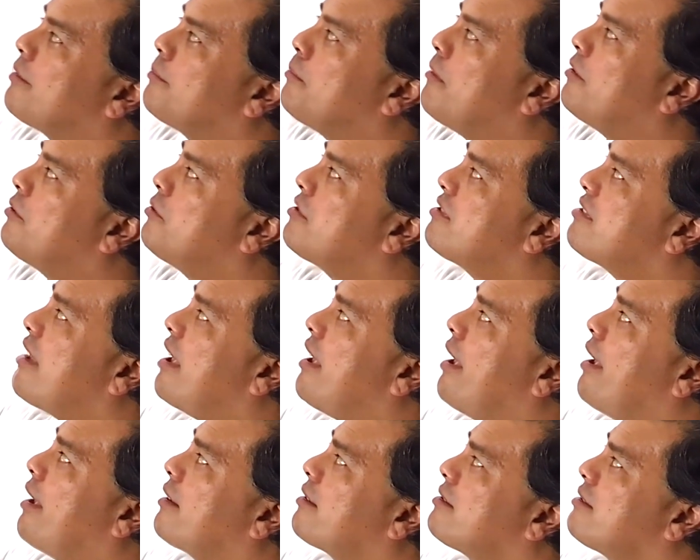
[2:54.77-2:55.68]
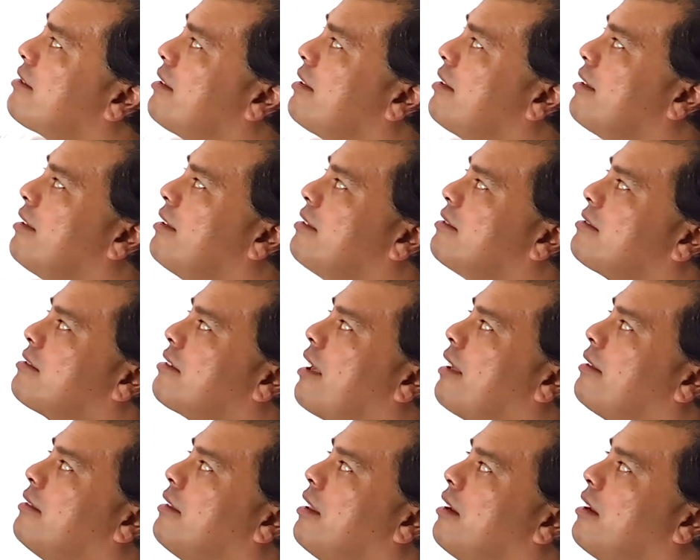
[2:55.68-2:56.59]
matrix x is
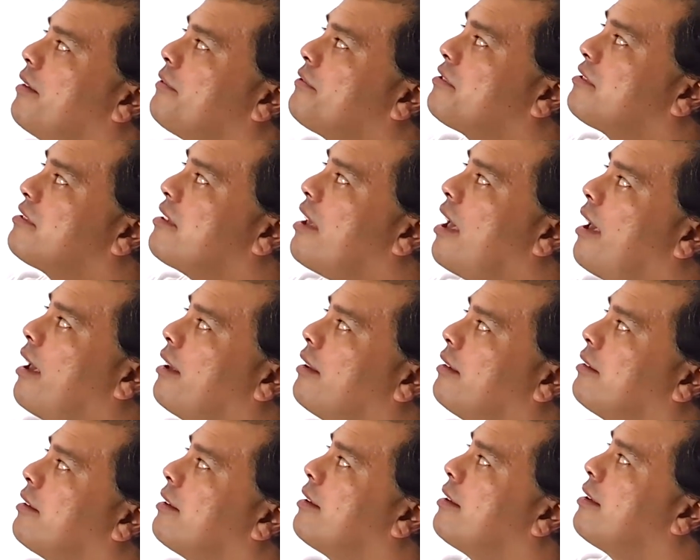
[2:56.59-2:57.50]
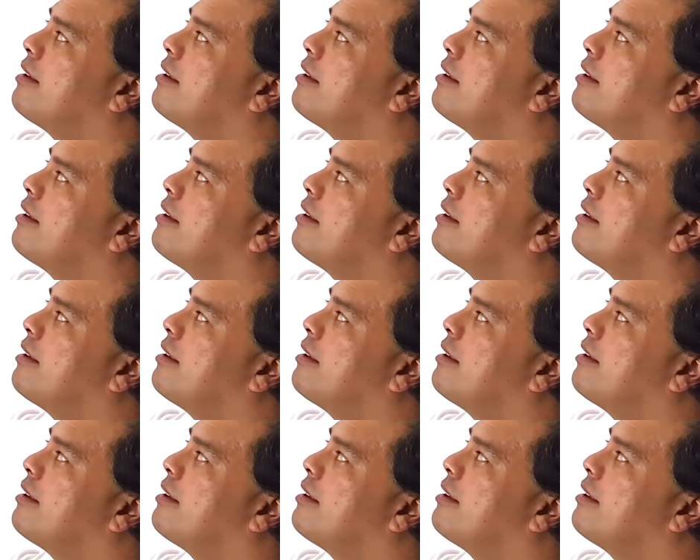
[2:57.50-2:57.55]
at the left side,